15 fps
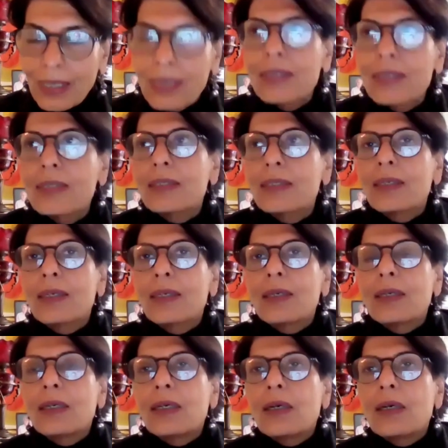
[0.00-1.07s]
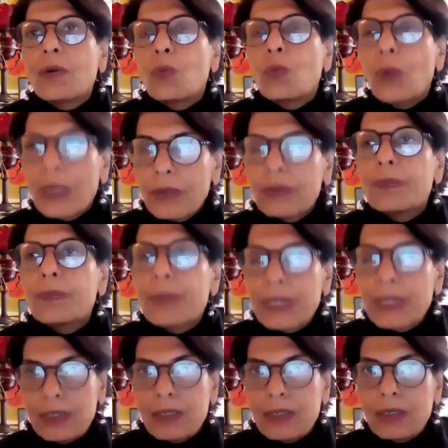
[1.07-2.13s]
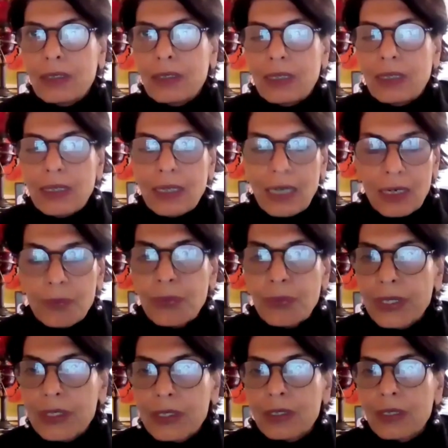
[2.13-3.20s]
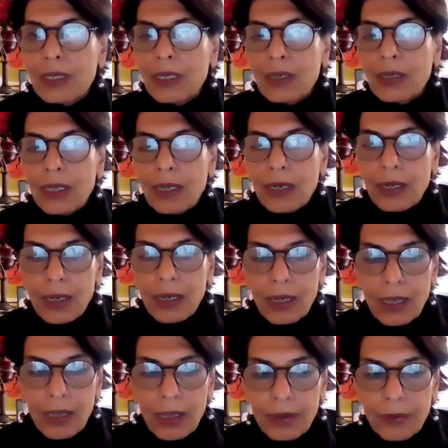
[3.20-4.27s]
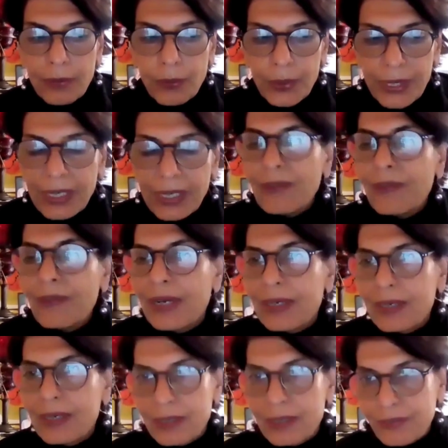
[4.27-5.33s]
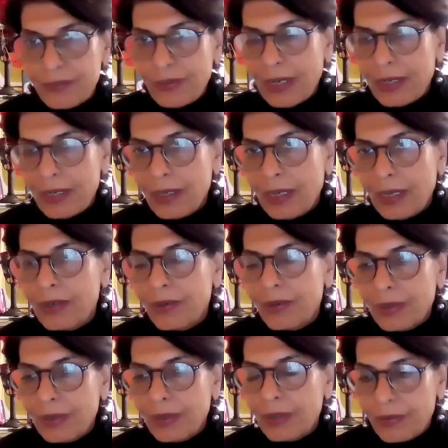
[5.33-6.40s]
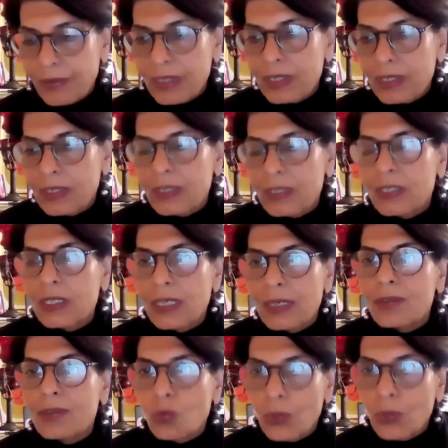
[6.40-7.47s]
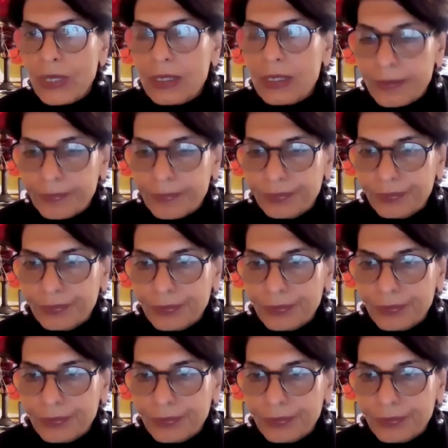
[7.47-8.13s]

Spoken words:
is one of the biggest culprits we have identified in research is wheat,